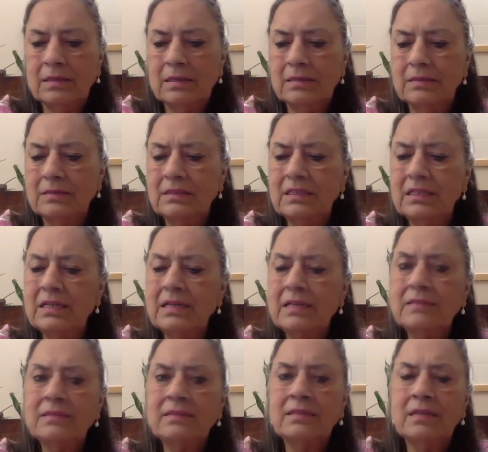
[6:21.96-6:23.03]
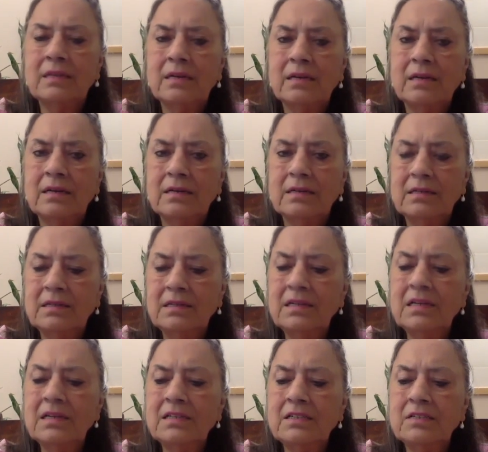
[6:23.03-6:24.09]
these
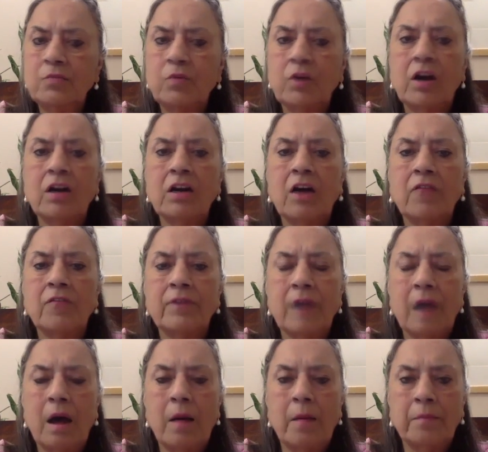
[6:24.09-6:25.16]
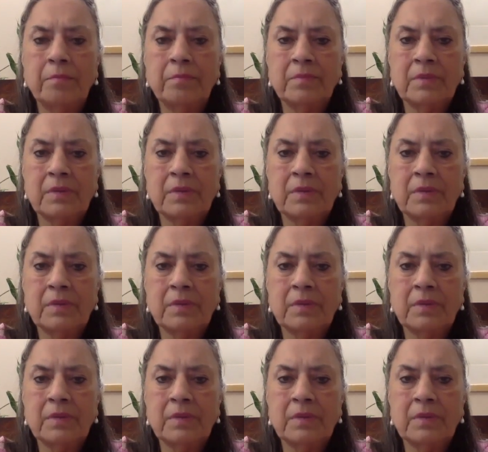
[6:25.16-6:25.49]
each word of Ram